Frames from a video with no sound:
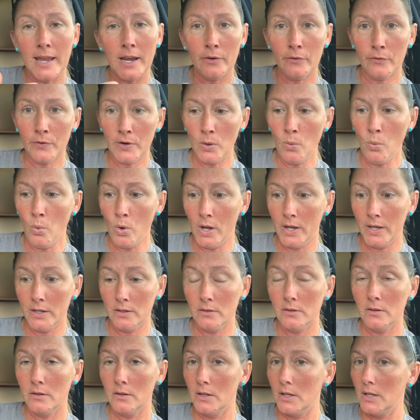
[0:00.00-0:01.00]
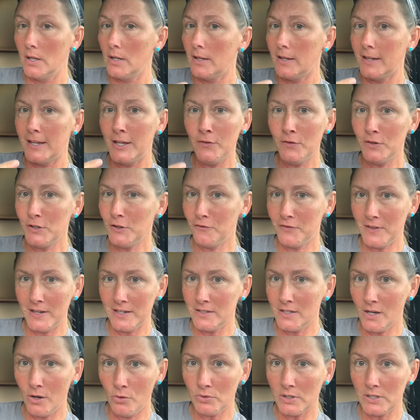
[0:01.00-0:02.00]
everyone even if they
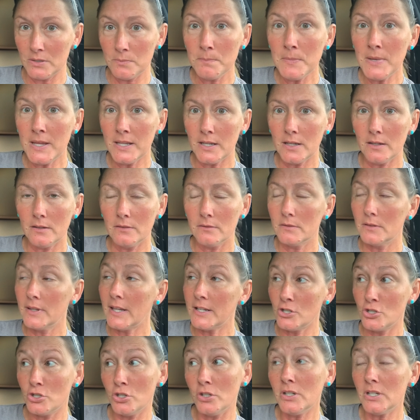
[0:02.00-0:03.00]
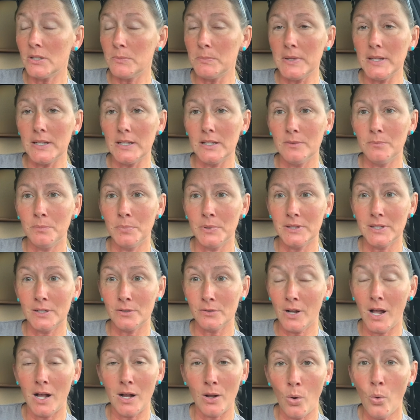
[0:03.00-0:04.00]
don't admit it. They should admit it, but they're
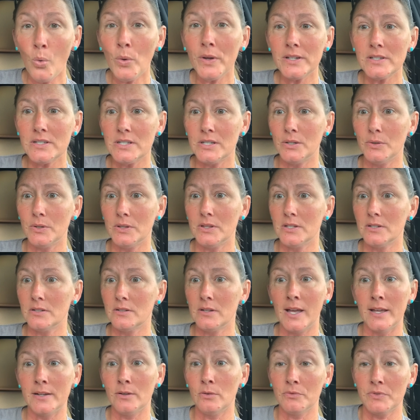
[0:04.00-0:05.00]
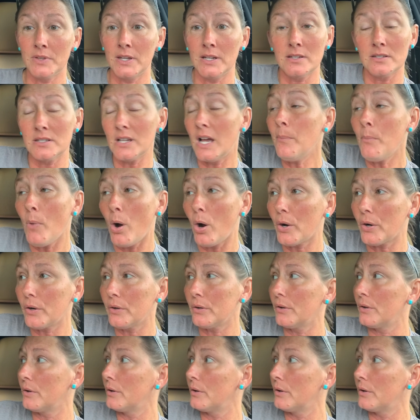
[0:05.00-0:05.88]
not going to. I don't think some are. not